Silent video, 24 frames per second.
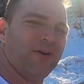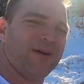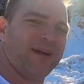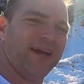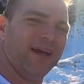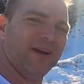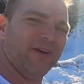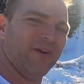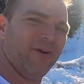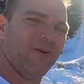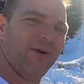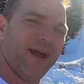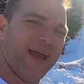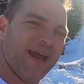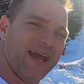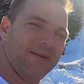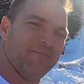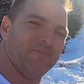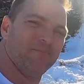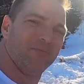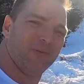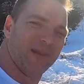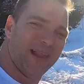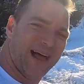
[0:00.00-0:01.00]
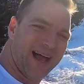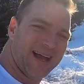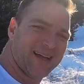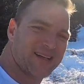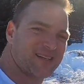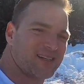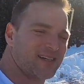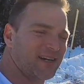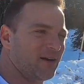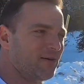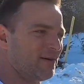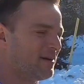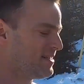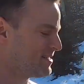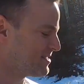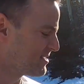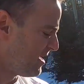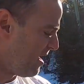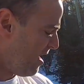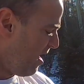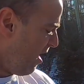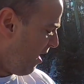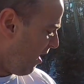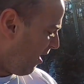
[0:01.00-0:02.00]
Hero 8 Black
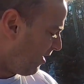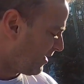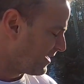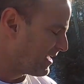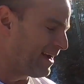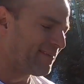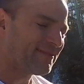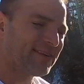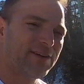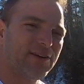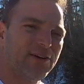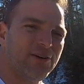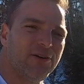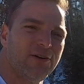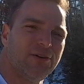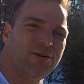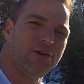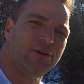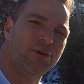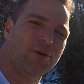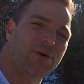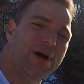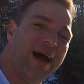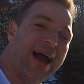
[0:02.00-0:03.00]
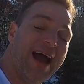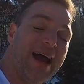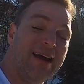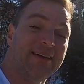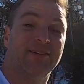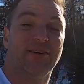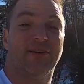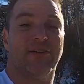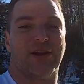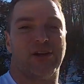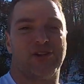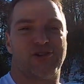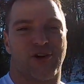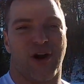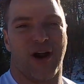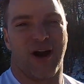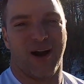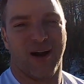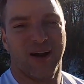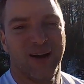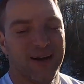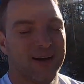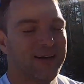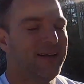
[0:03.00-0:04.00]
Series. All you have to do to enter the
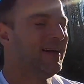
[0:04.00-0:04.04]
draw